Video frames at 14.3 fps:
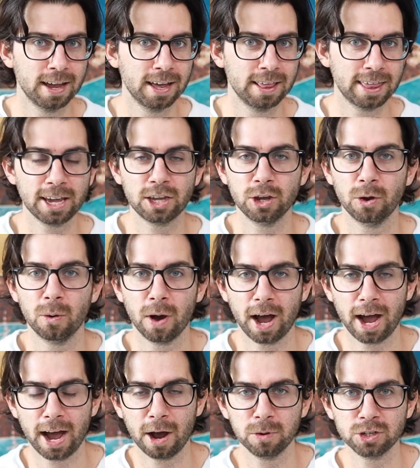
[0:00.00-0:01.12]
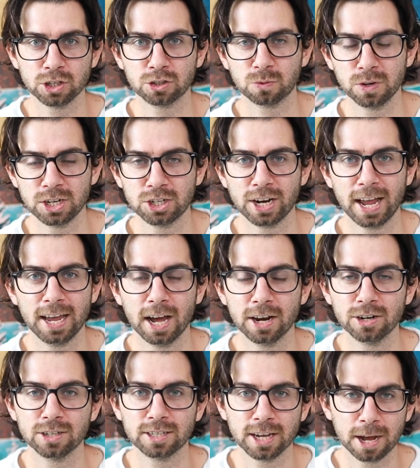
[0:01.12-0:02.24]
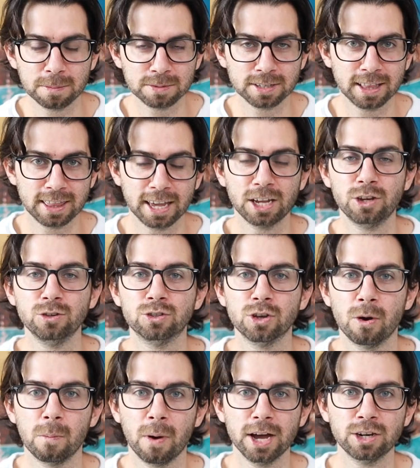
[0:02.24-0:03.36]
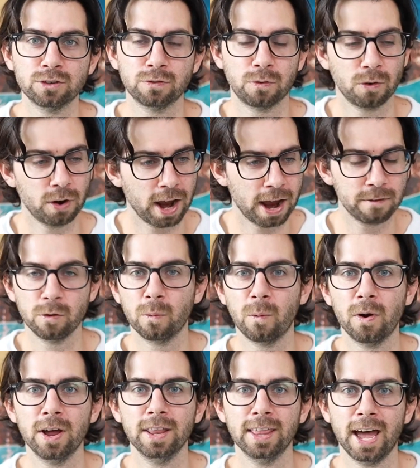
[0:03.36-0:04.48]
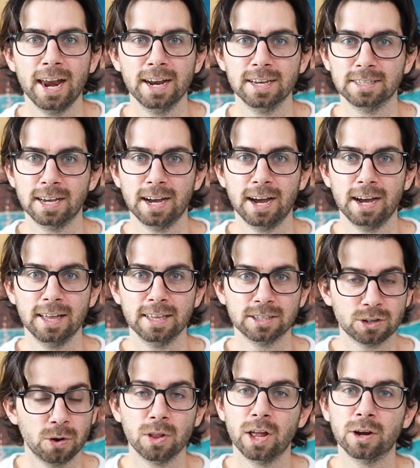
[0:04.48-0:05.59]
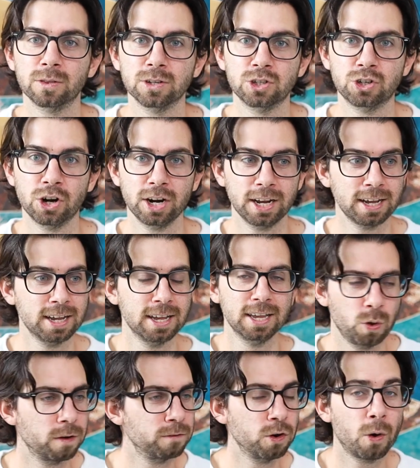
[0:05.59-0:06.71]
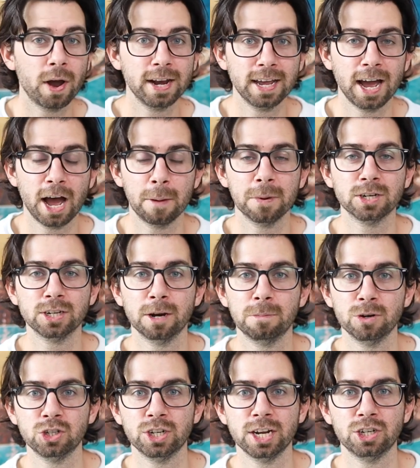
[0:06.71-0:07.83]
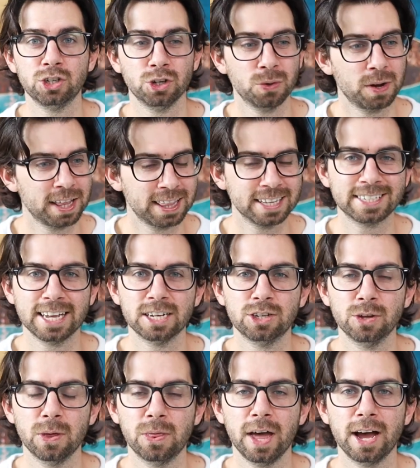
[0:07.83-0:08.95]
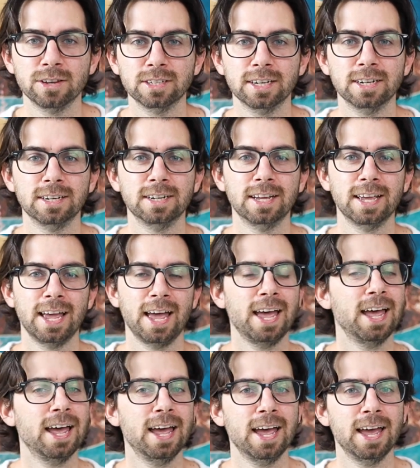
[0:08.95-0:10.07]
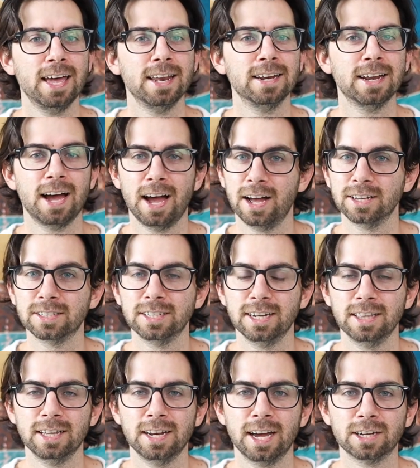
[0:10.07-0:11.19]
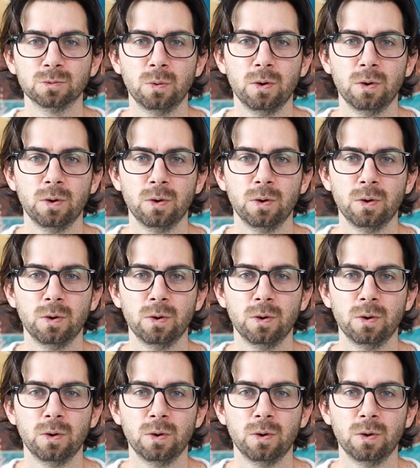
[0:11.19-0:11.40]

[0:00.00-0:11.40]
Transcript: thank you. We just reached 800 subs. Thank you so much for everyone that is that's going along this journey. You have no idea how much I appreciate you. Let's get to 1,000, and I'll see you in the next